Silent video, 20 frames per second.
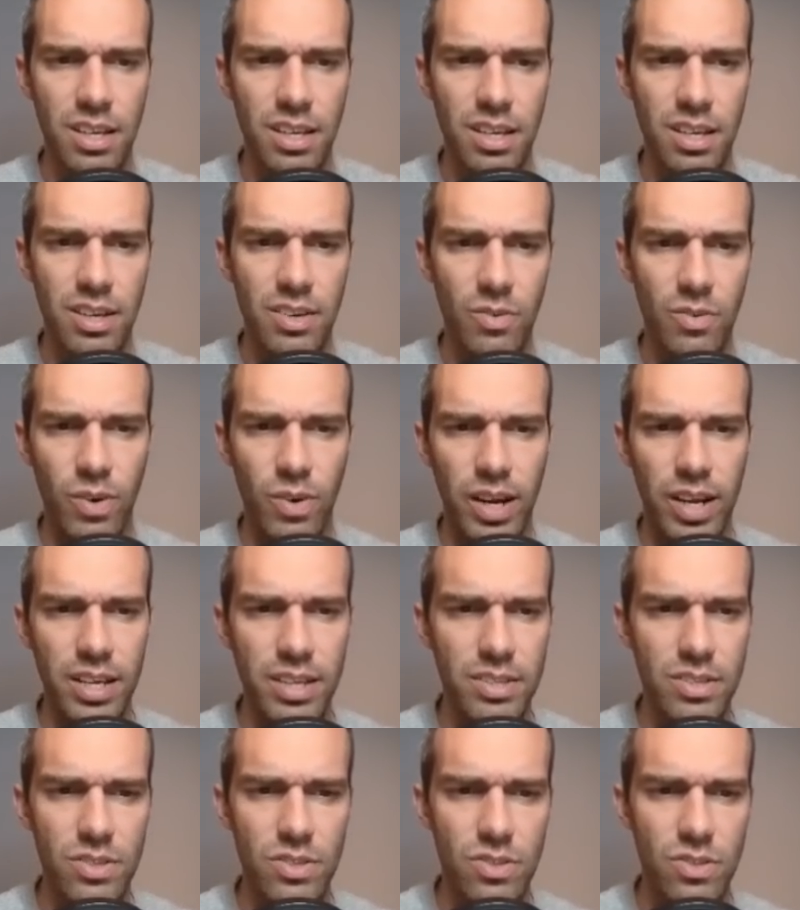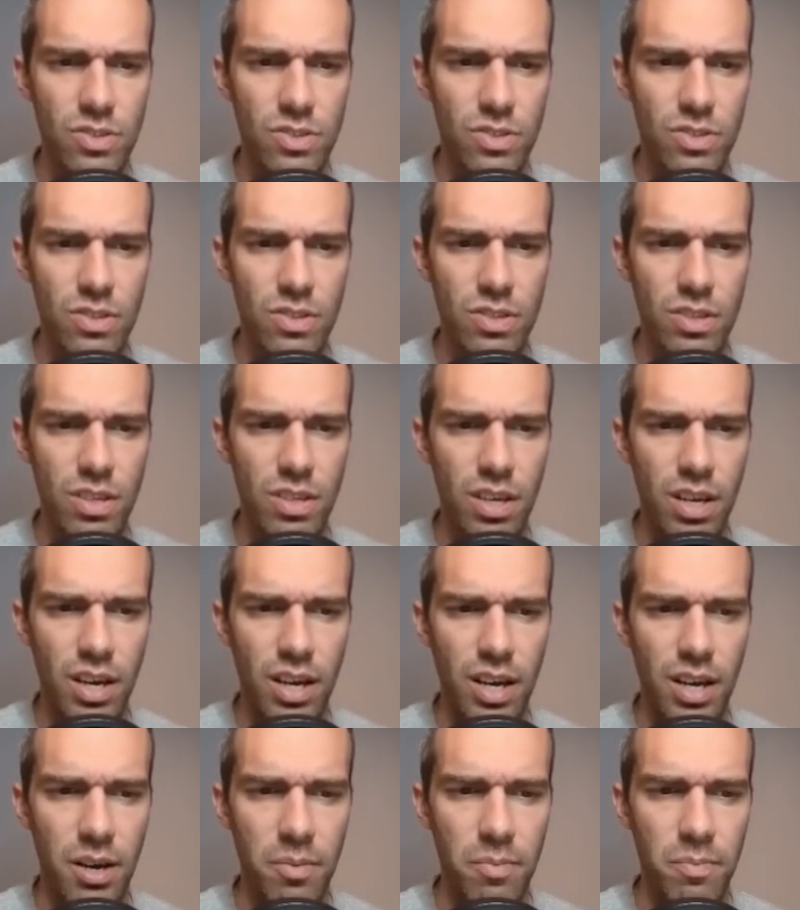right?
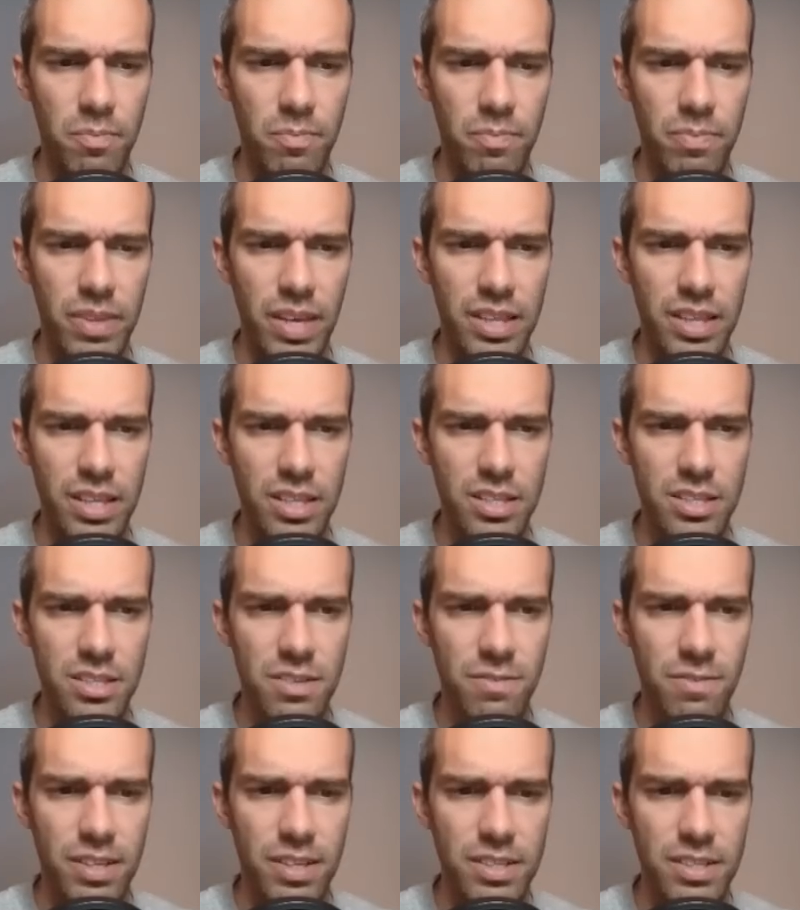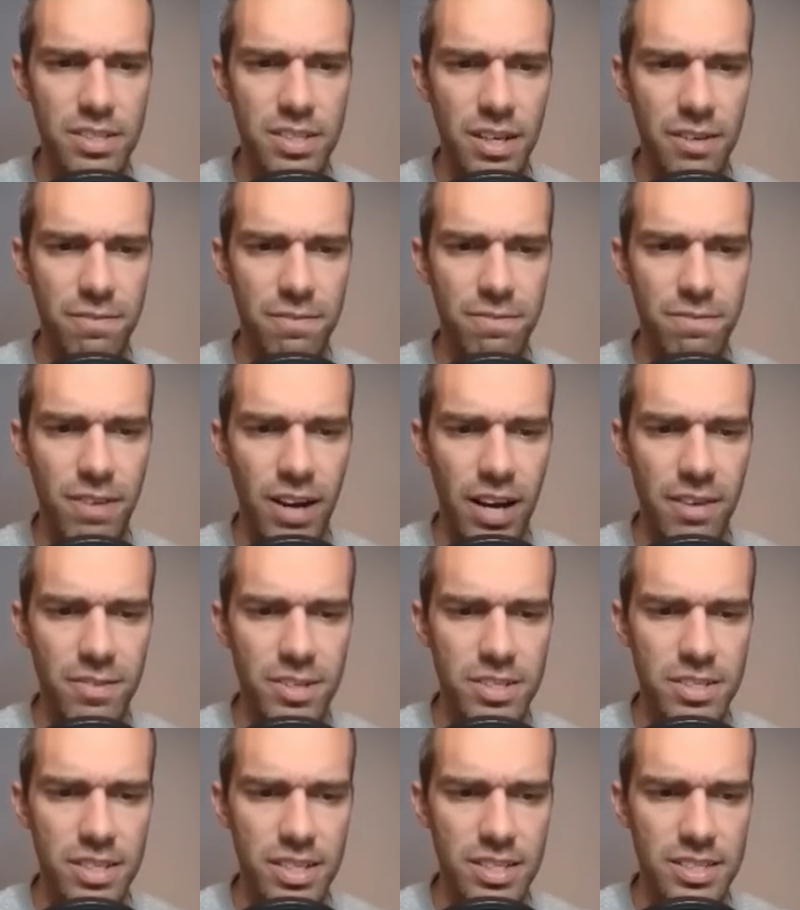I think this event is like 5 or
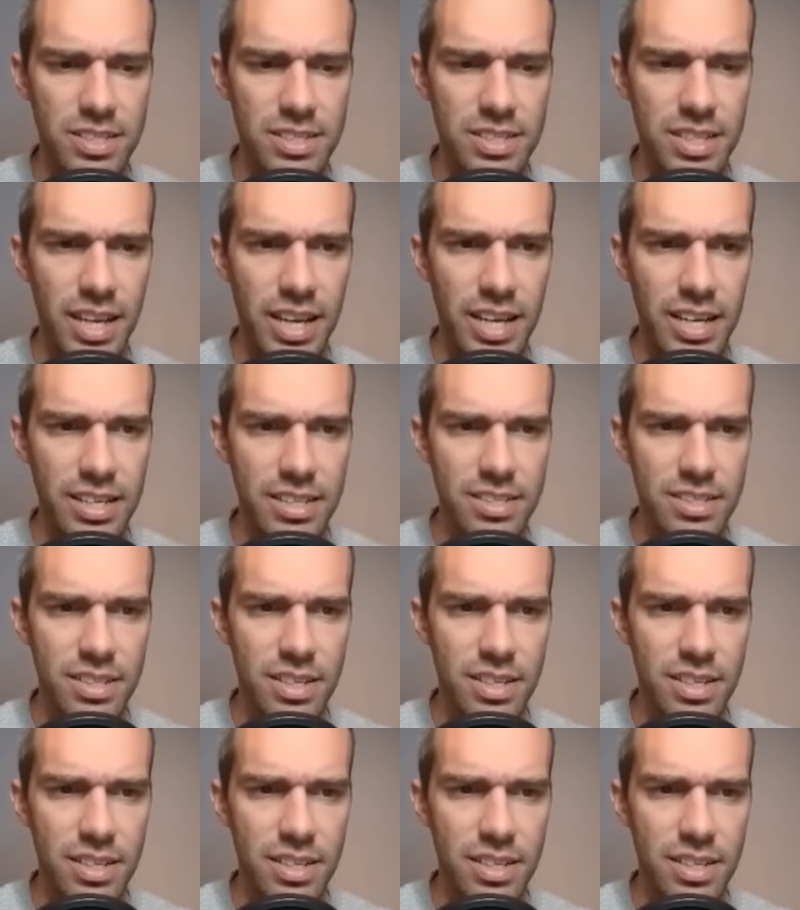6 days.